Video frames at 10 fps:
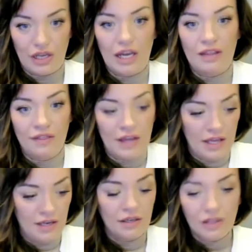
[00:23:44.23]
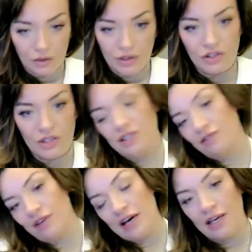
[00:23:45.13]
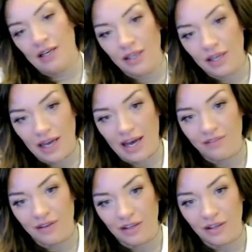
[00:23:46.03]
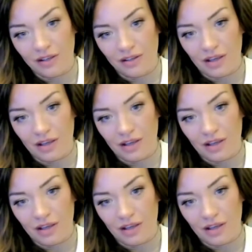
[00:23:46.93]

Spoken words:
and then you can justify having